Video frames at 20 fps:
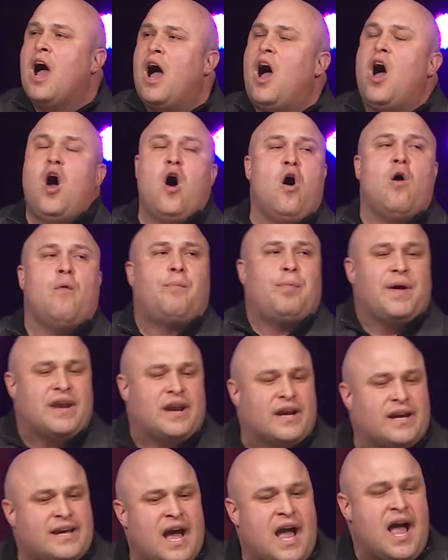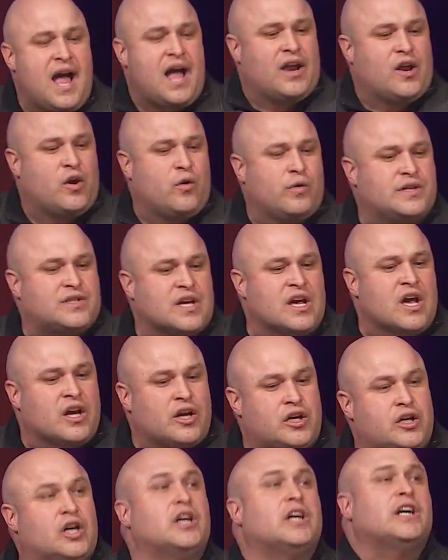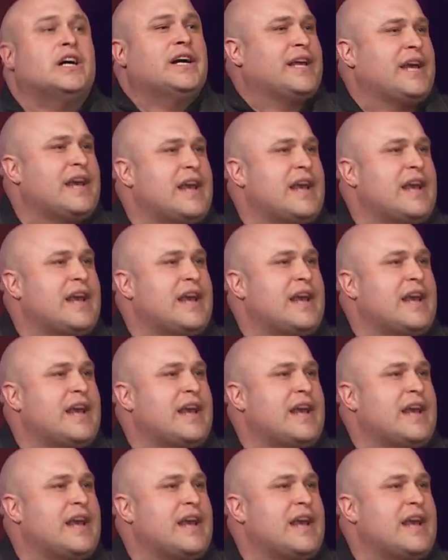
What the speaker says: a hope in a God who is good